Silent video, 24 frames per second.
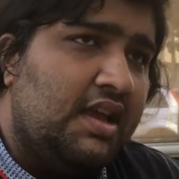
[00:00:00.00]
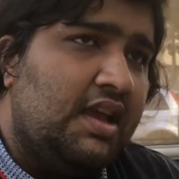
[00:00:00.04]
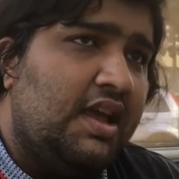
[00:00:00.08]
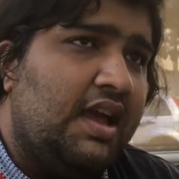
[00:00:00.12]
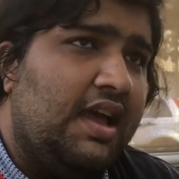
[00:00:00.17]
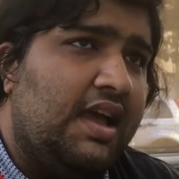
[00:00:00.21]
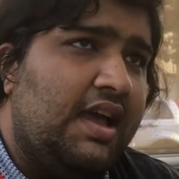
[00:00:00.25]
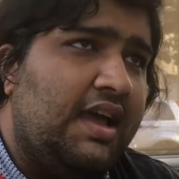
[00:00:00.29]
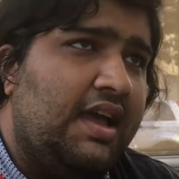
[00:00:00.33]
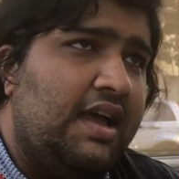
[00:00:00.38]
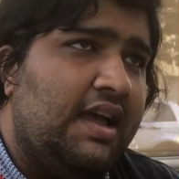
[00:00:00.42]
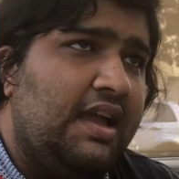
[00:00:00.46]

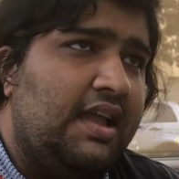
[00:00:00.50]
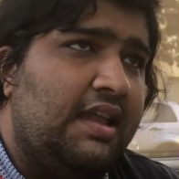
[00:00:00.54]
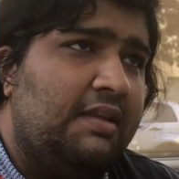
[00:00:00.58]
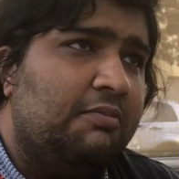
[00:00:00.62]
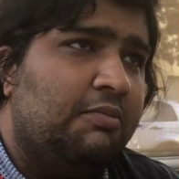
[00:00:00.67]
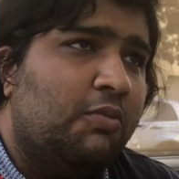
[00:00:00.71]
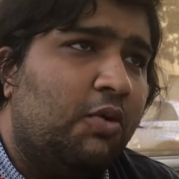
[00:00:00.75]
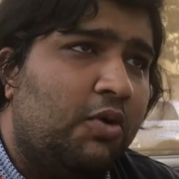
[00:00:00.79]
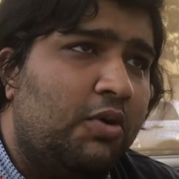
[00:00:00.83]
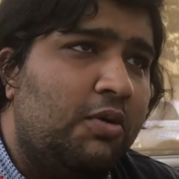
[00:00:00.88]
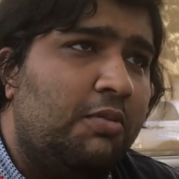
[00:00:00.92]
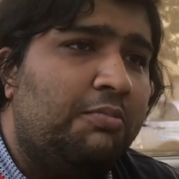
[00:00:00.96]
And
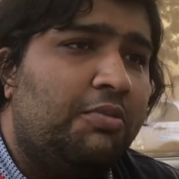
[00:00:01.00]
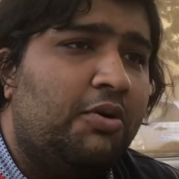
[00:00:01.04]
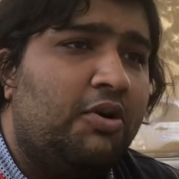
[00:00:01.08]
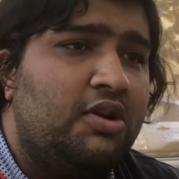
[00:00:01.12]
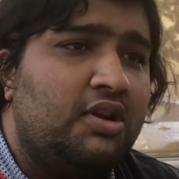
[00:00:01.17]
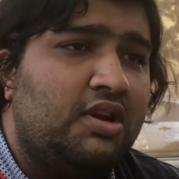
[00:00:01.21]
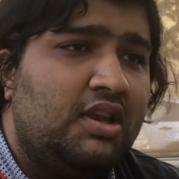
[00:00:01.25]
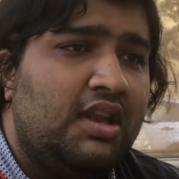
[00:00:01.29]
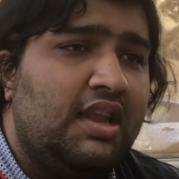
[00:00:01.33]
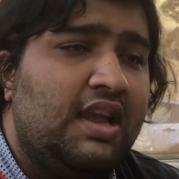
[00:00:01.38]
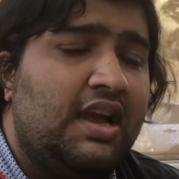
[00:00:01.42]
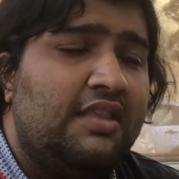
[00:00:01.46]
more
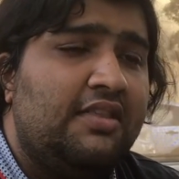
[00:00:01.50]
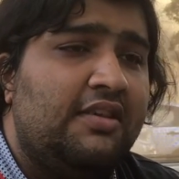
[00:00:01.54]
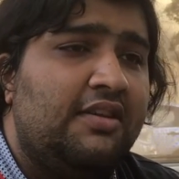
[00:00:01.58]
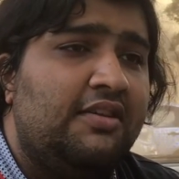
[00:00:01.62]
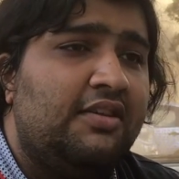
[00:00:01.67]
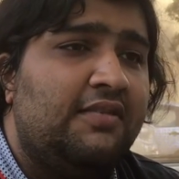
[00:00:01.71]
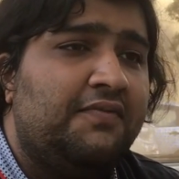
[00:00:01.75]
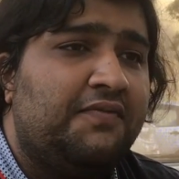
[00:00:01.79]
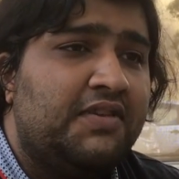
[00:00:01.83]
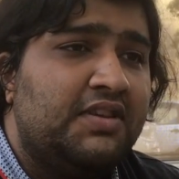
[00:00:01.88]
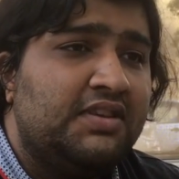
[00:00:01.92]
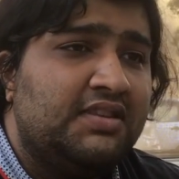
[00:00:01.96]
importantly, are there
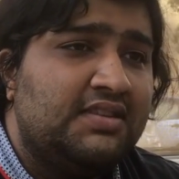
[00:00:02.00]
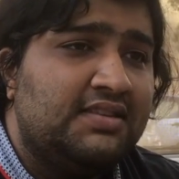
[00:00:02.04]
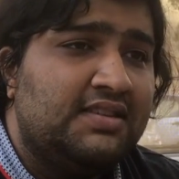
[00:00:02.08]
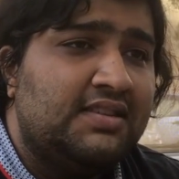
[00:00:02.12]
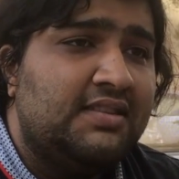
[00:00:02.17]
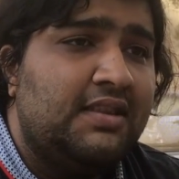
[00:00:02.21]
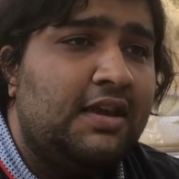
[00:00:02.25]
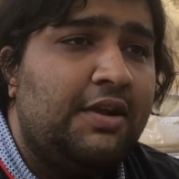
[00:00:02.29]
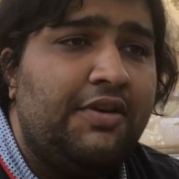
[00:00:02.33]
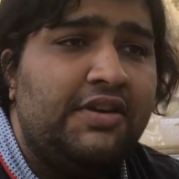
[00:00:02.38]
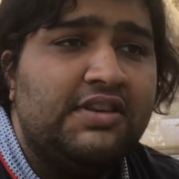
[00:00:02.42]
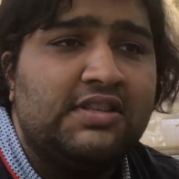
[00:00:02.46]
differences
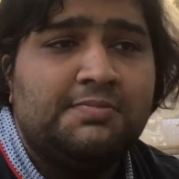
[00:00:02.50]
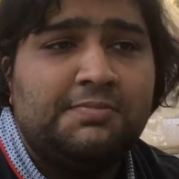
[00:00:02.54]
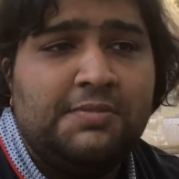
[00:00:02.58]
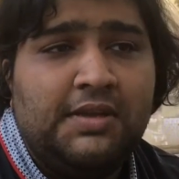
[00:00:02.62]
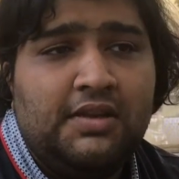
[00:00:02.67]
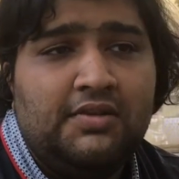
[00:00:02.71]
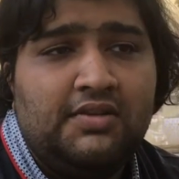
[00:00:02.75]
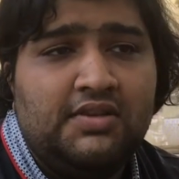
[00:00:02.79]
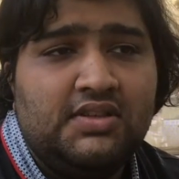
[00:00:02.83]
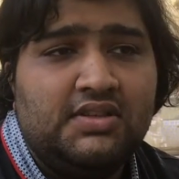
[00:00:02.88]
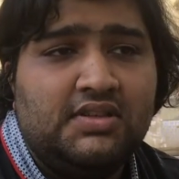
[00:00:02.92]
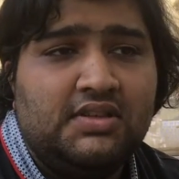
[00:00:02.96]
in their
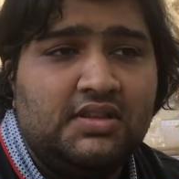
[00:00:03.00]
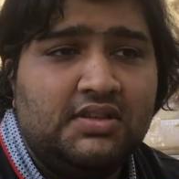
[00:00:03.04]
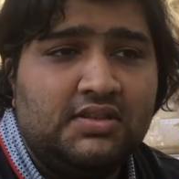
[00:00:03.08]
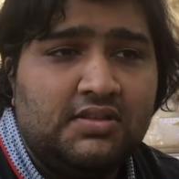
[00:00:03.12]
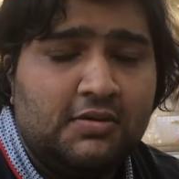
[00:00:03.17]
experiences?